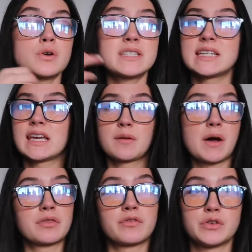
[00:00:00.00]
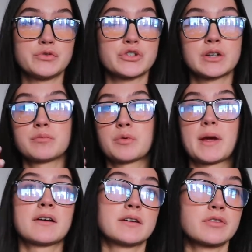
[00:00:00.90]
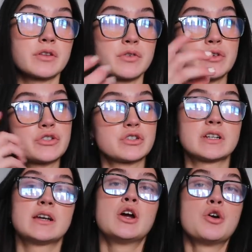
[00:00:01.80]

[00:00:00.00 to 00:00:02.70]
We're always thinking about the future and preparing for the future.